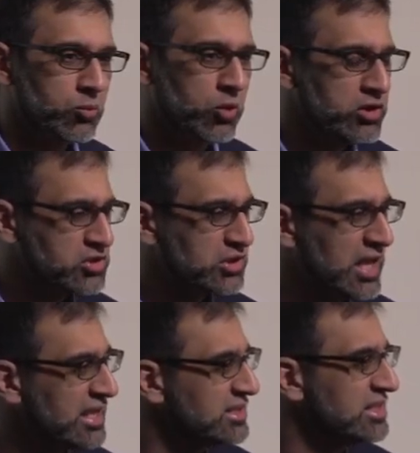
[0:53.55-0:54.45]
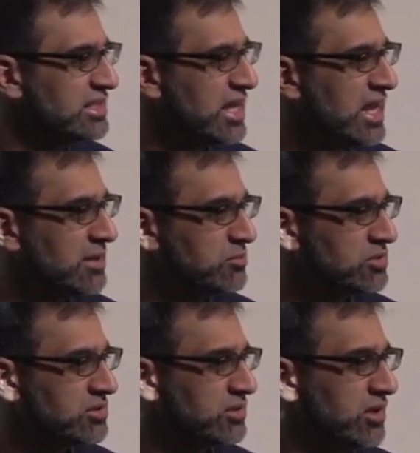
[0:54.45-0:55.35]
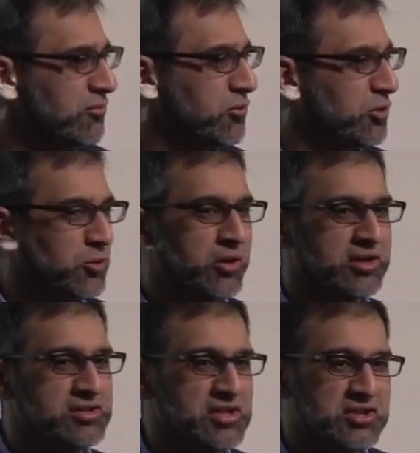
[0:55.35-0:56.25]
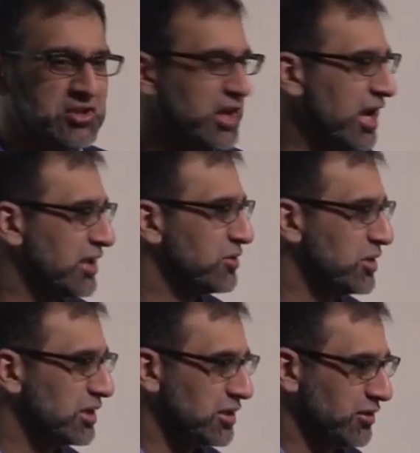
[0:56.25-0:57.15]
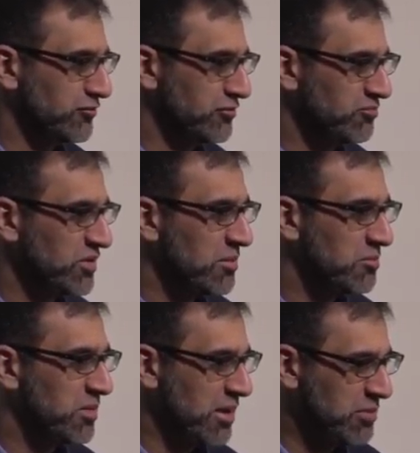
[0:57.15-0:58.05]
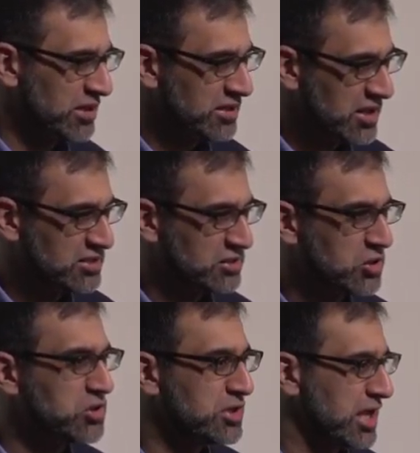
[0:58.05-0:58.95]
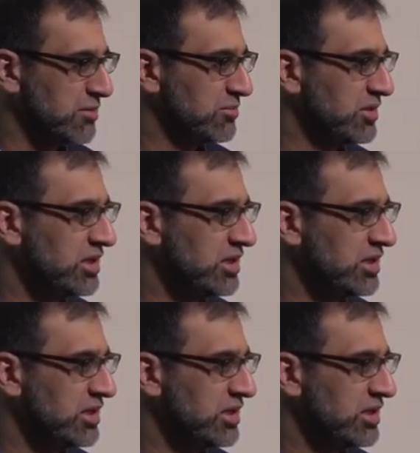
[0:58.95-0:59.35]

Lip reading: worst legacy names for an organization I can think of, but it's a good name.